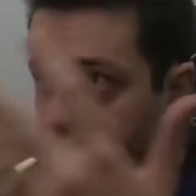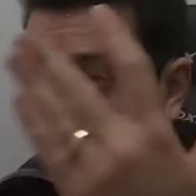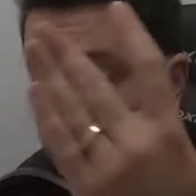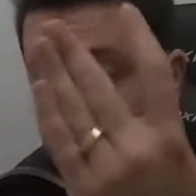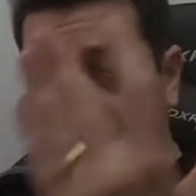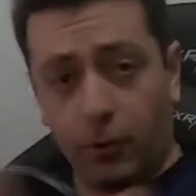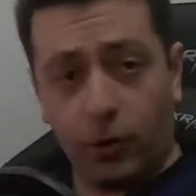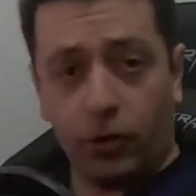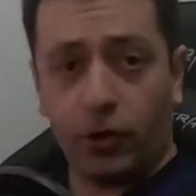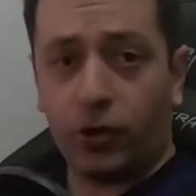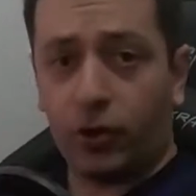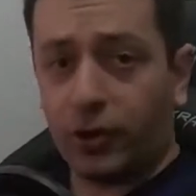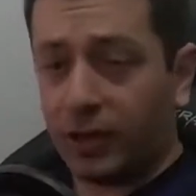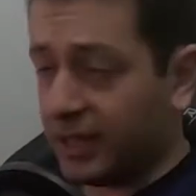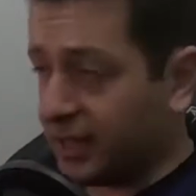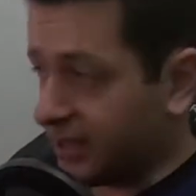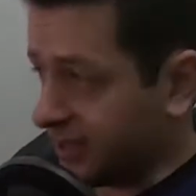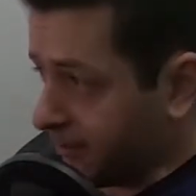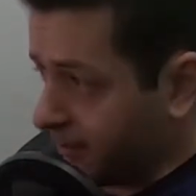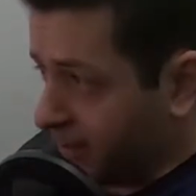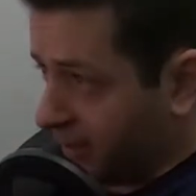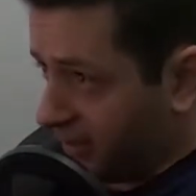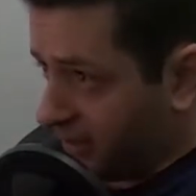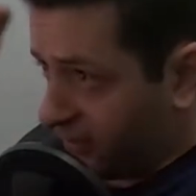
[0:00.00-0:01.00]
This monitor
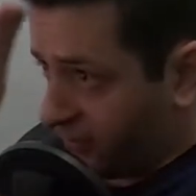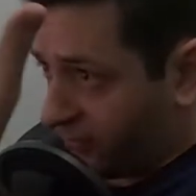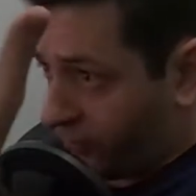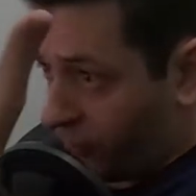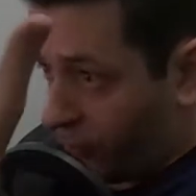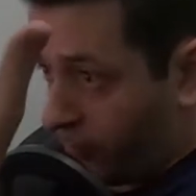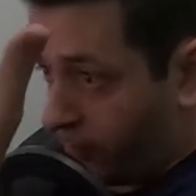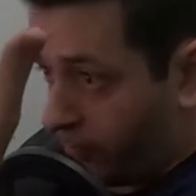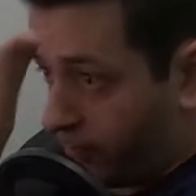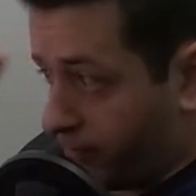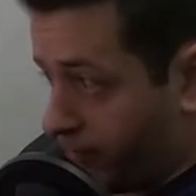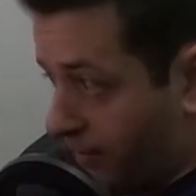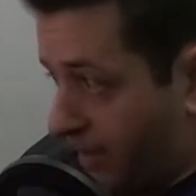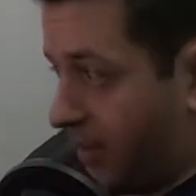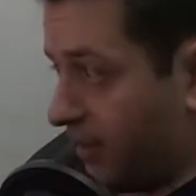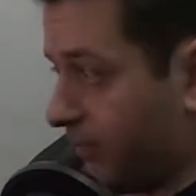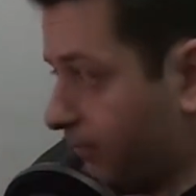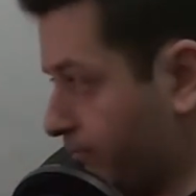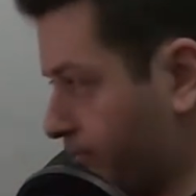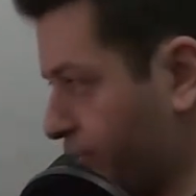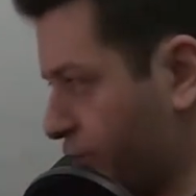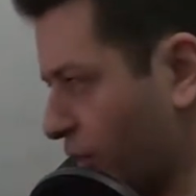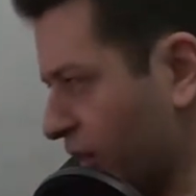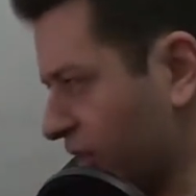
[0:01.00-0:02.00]
is built from
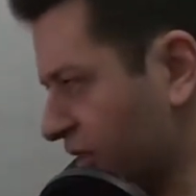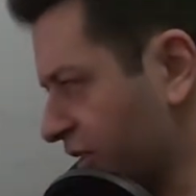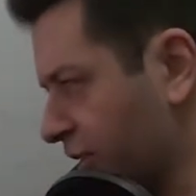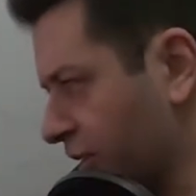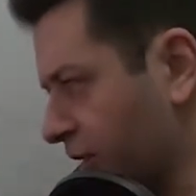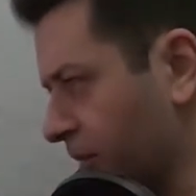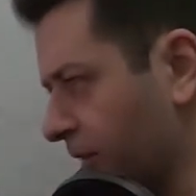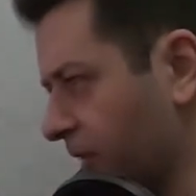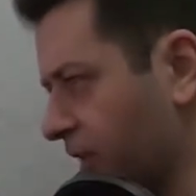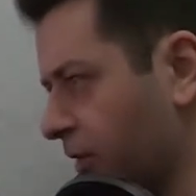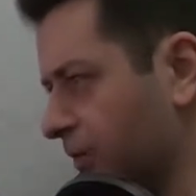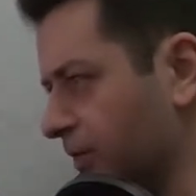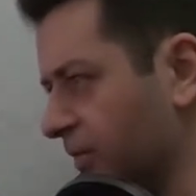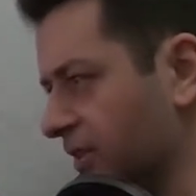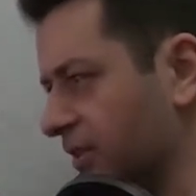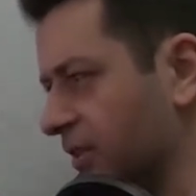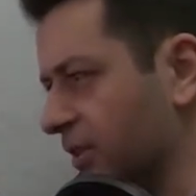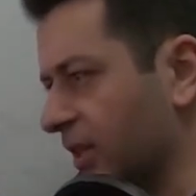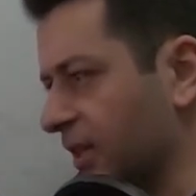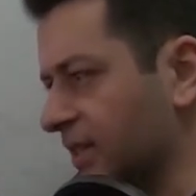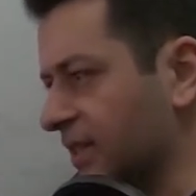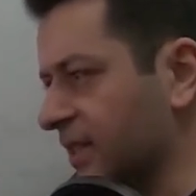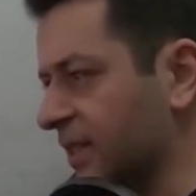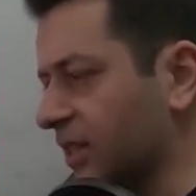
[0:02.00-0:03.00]
brushed aluminum, as
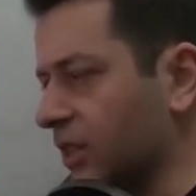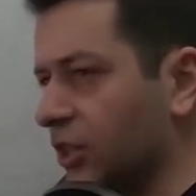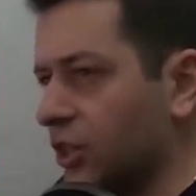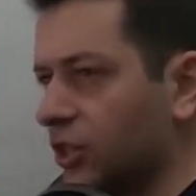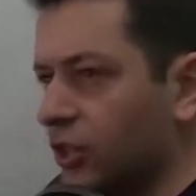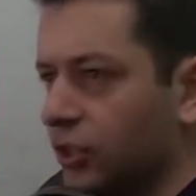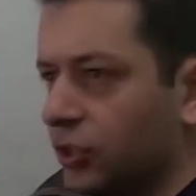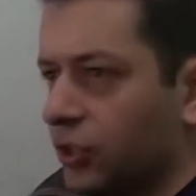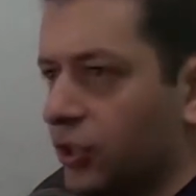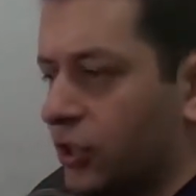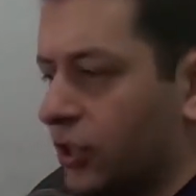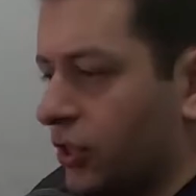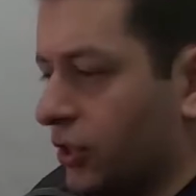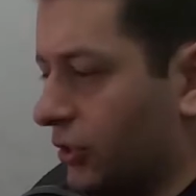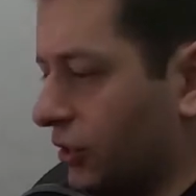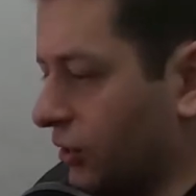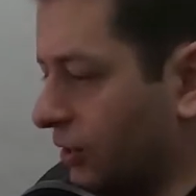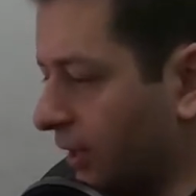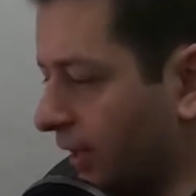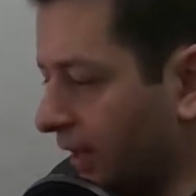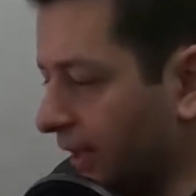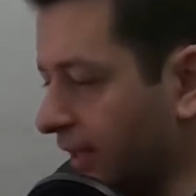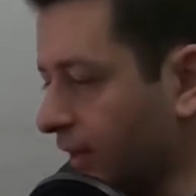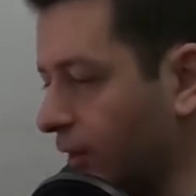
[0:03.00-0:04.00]
you can see
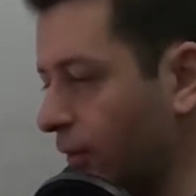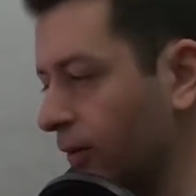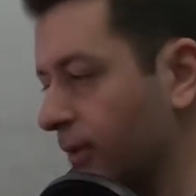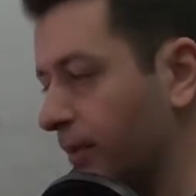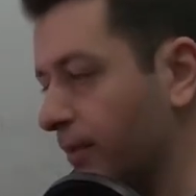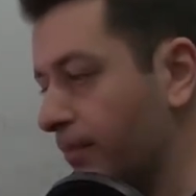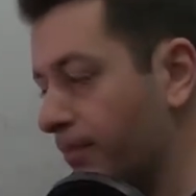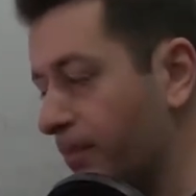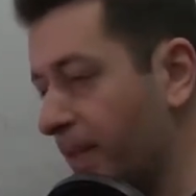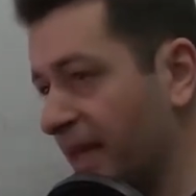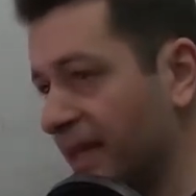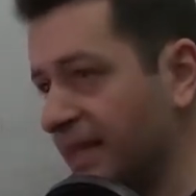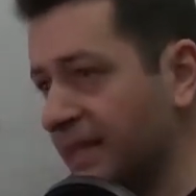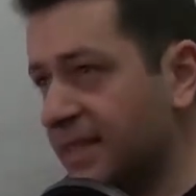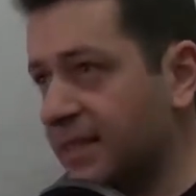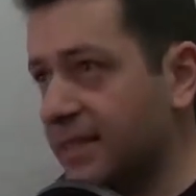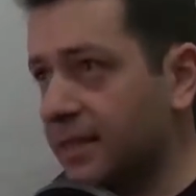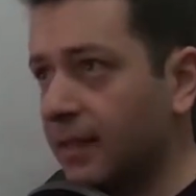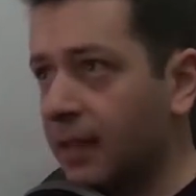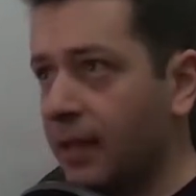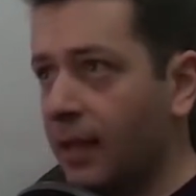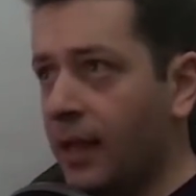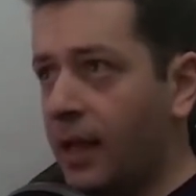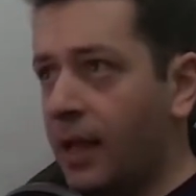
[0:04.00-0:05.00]
here and on the
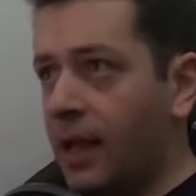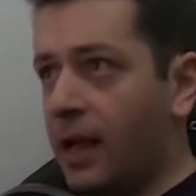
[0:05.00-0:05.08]
base,